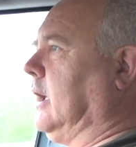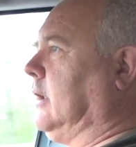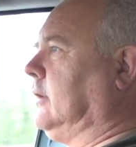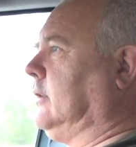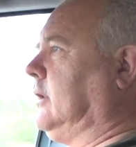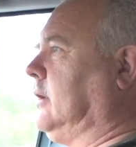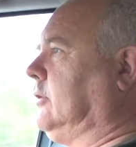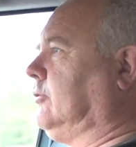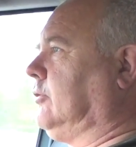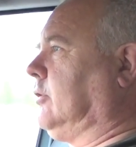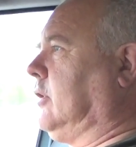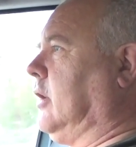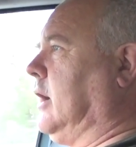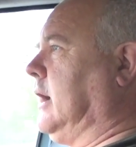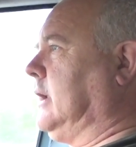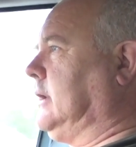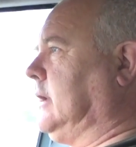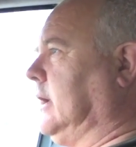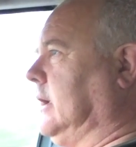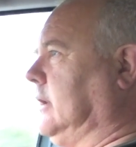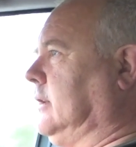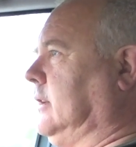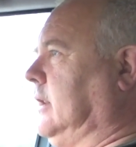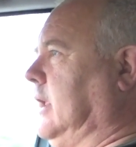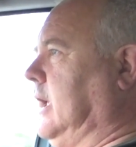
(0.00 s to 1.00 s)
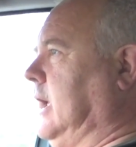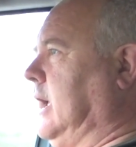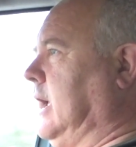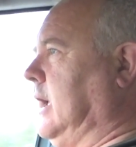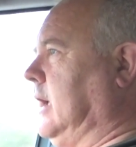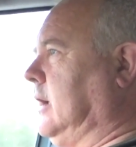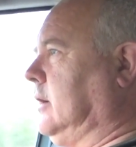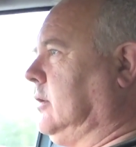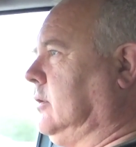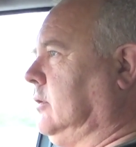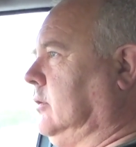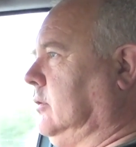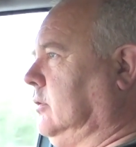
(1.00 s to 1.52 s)
there's a guy down
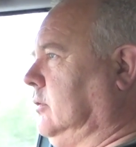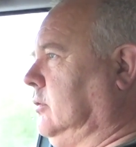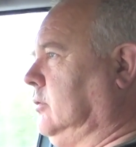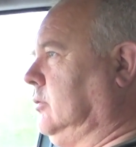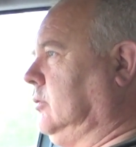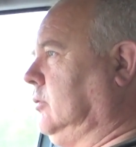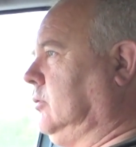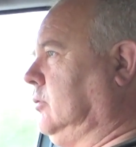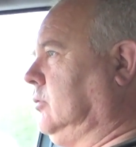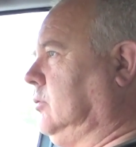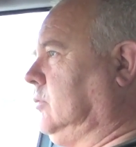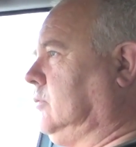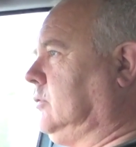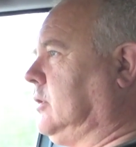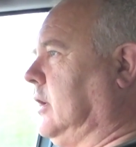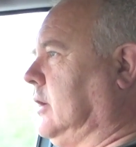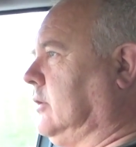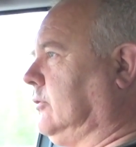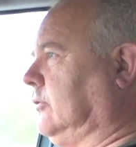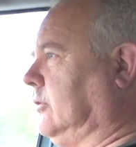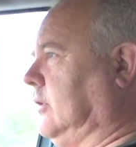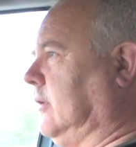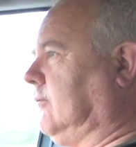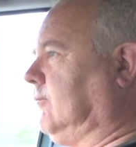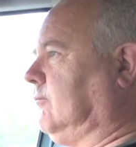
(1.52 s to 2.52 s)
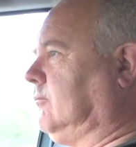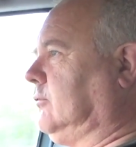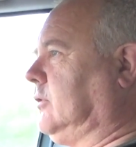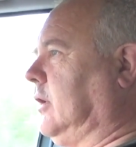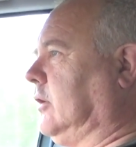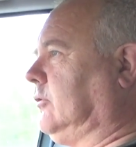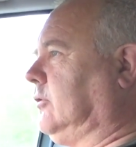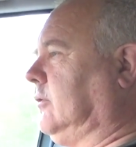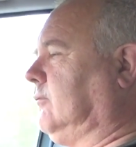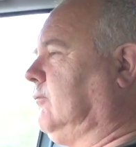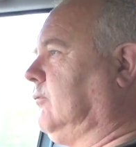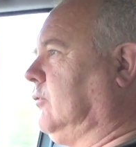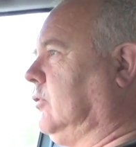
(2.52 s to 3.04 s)
there who does
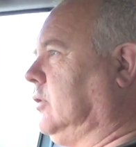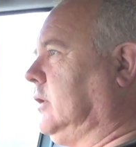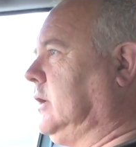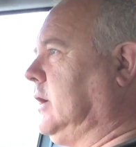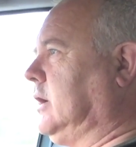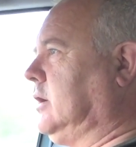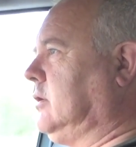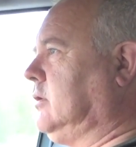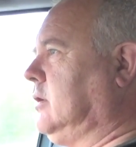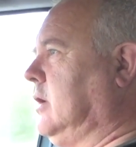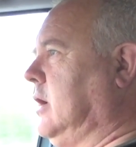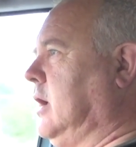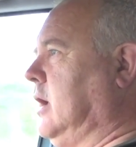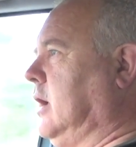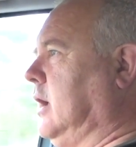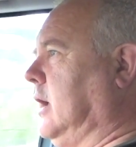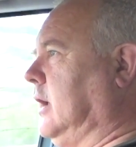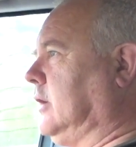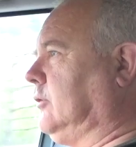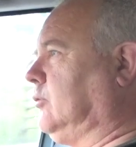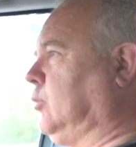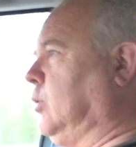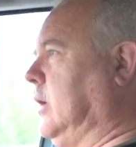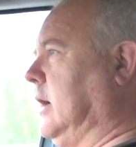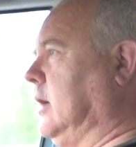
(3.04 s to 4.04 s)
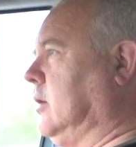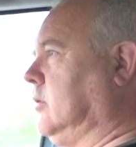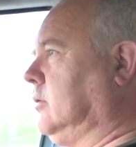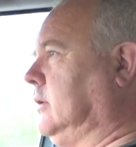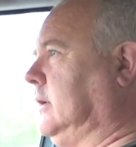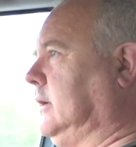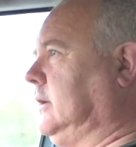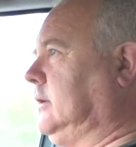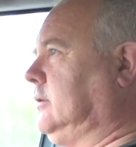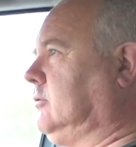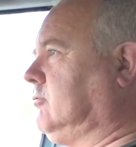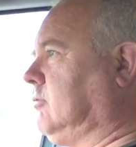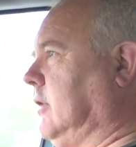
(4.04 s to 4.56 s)
it for you as well.
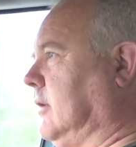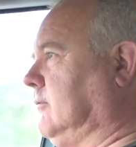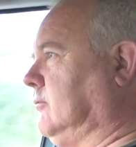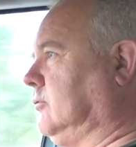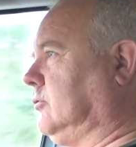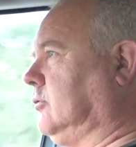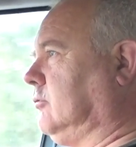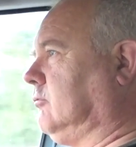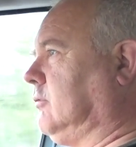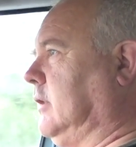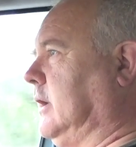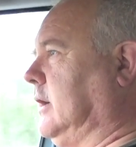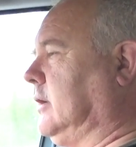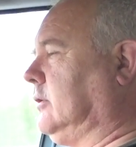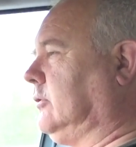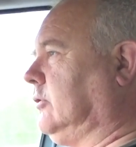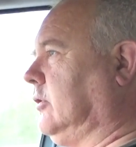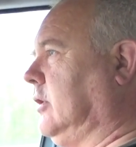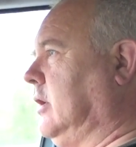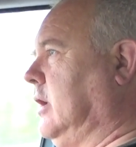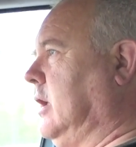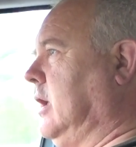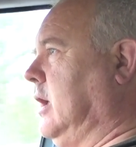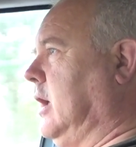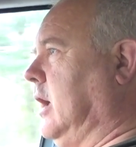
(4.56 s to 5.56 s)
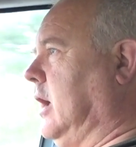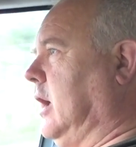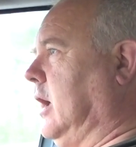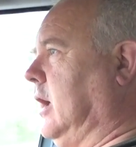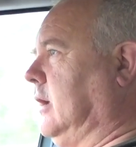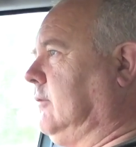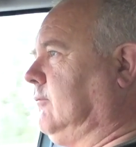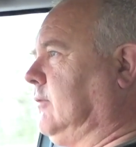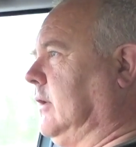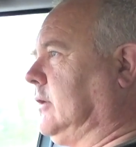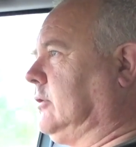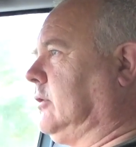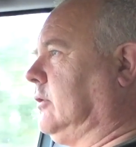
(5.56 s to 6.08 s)
He travels around.
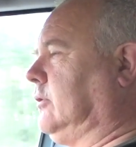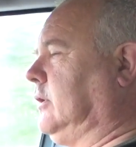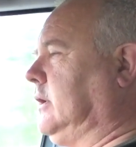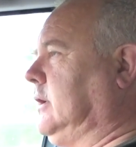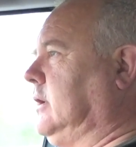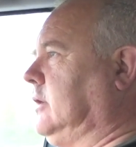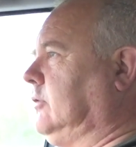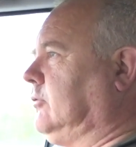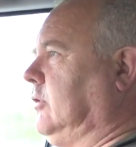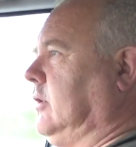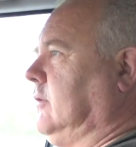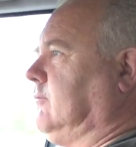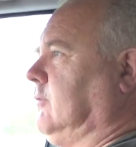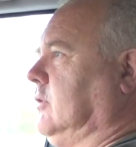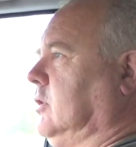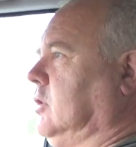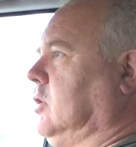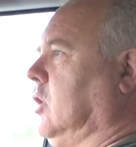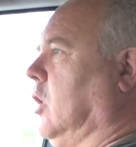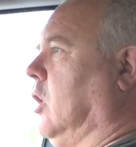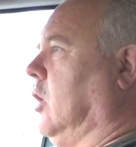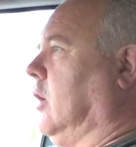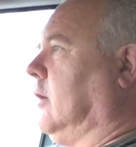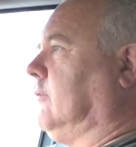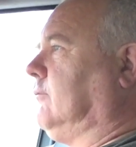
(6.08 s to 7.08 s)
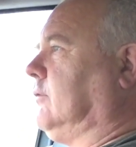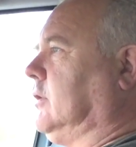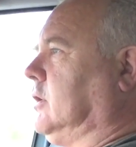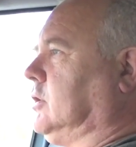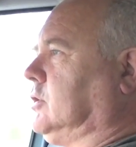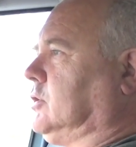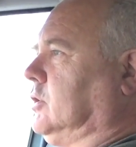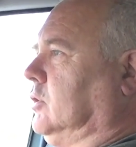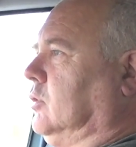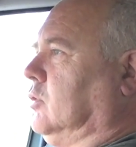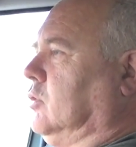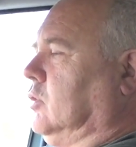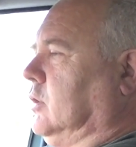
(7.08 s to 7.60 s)
In fact, I think he's even got a
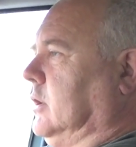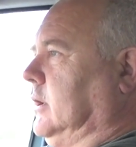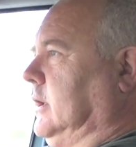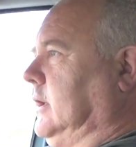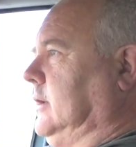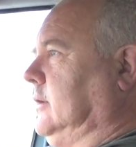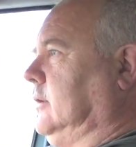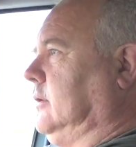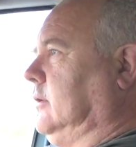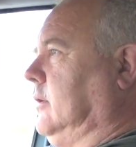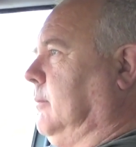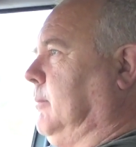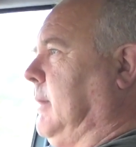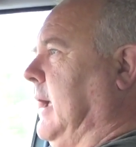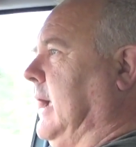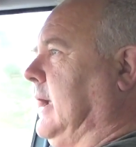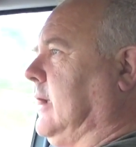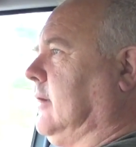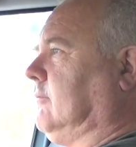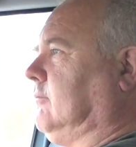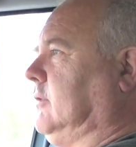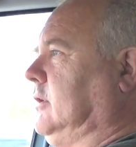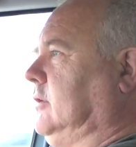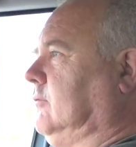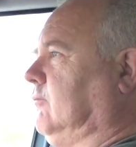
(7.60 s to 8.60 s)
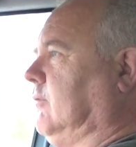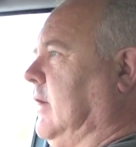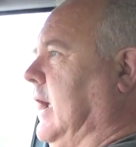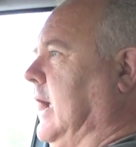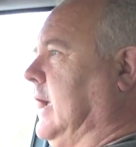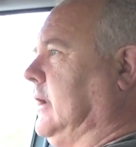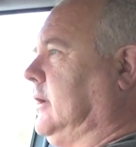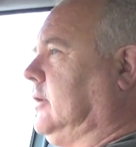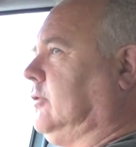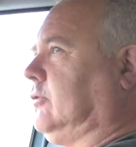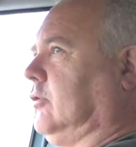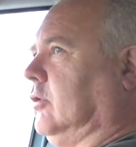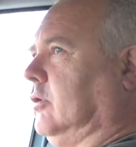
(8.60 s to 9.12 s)
virtual organ in the back of his
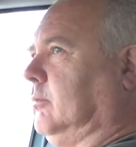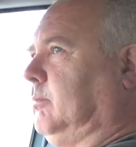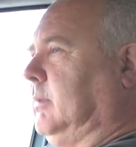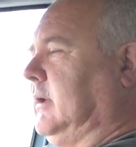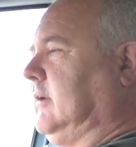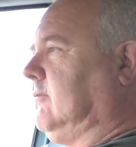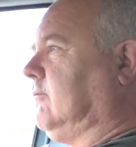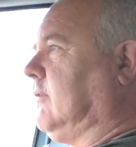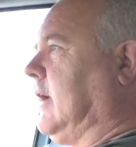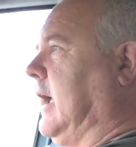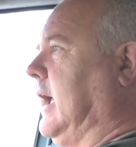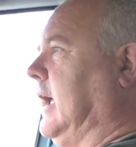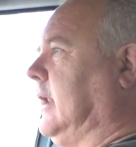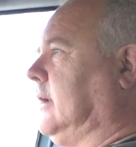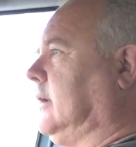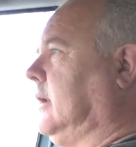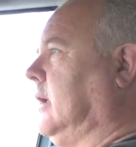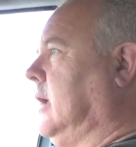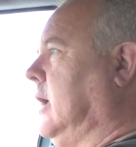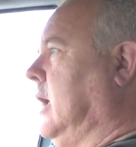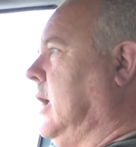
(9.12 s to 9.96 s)
van. He's got a big van